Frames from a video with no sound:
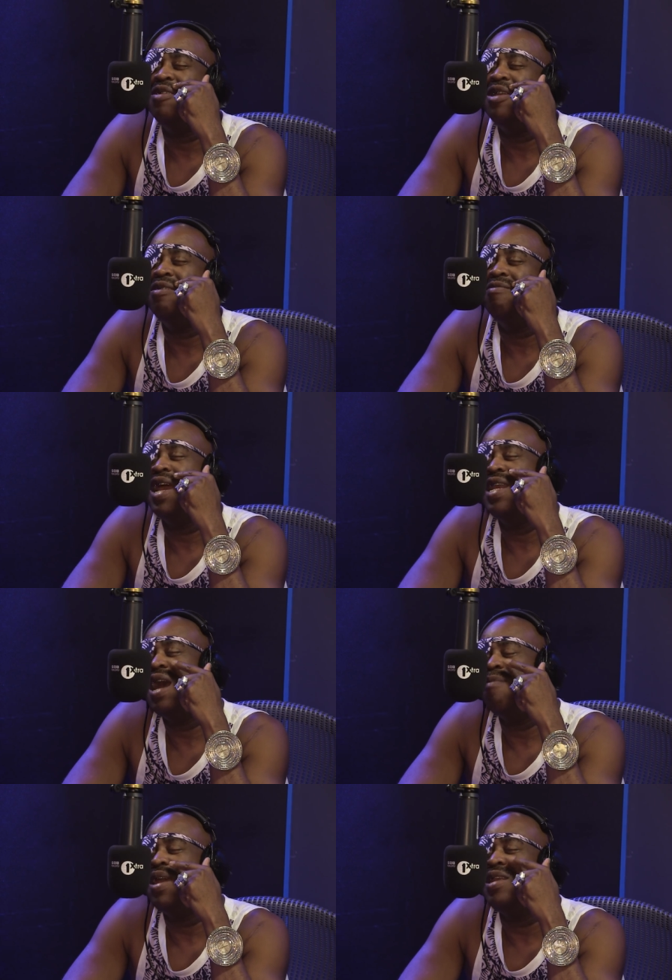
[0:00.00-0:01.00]
You know, right
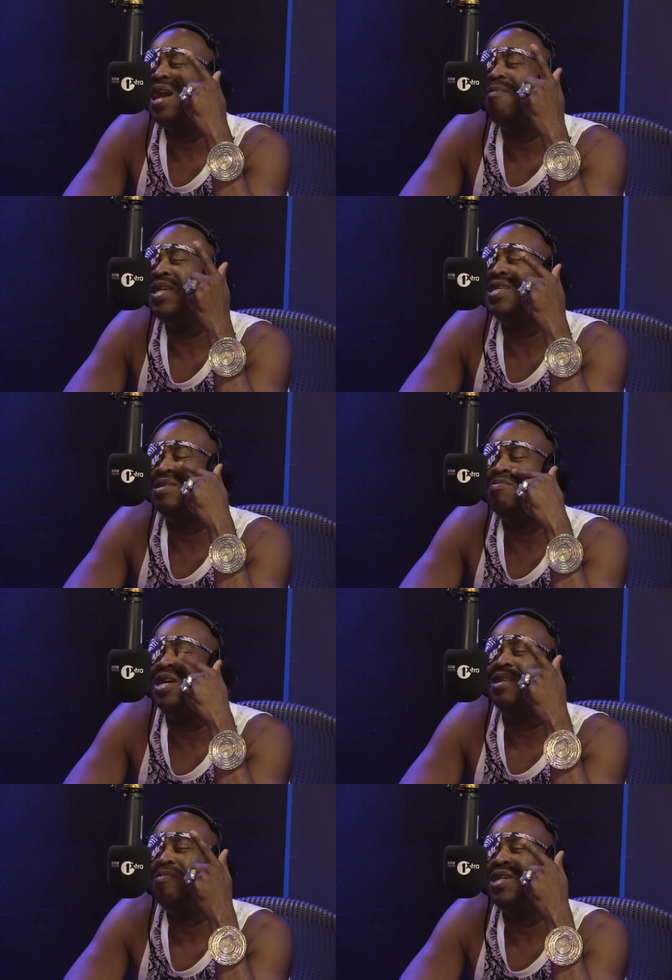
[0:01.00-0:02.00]
now it might not be
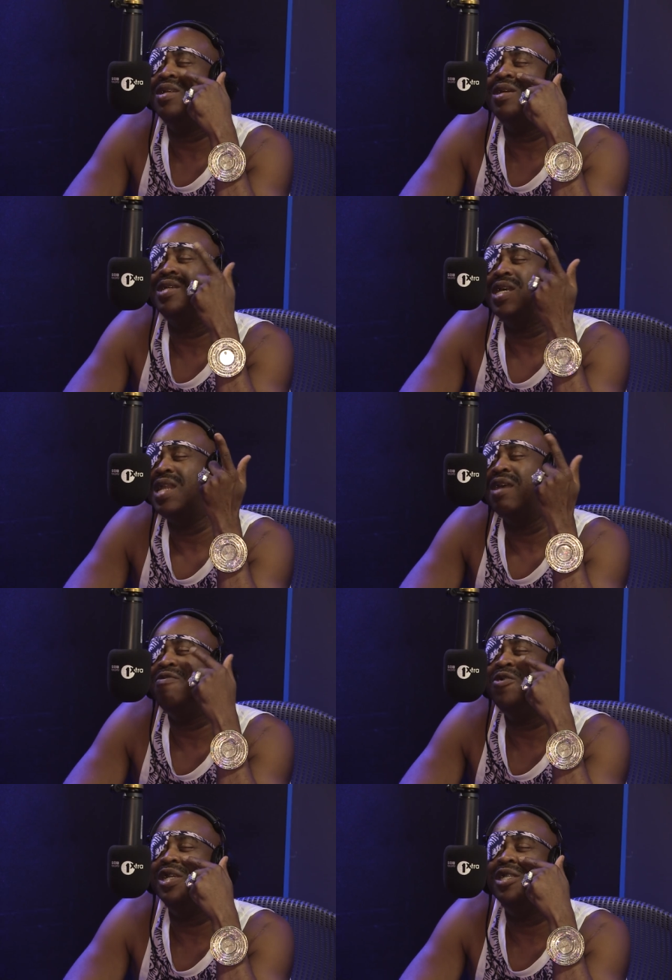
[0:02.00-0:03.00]
smut, but you know, because that's like
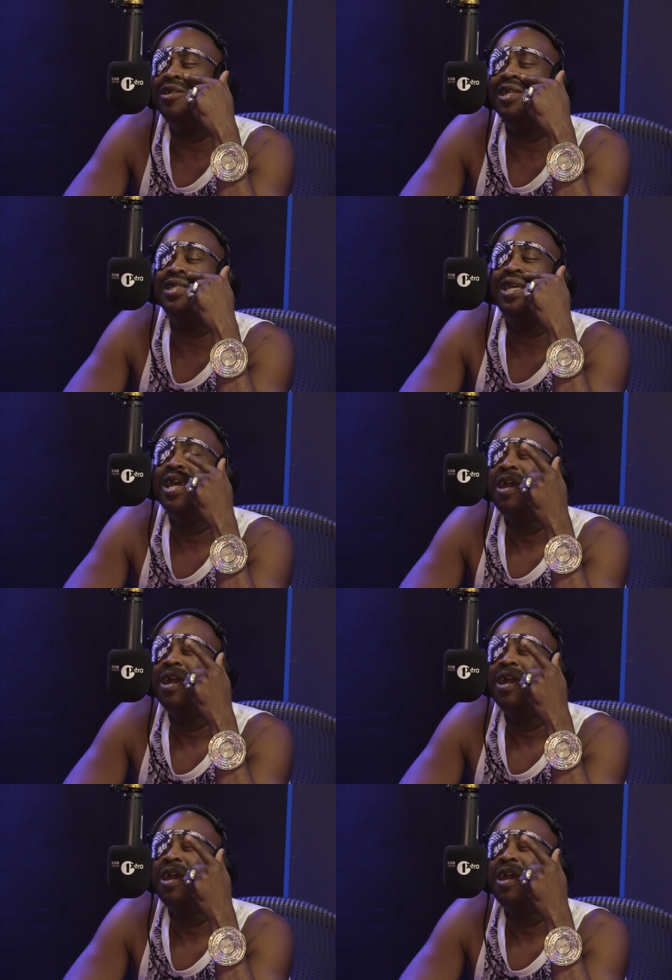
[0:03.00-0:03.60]
40 joints.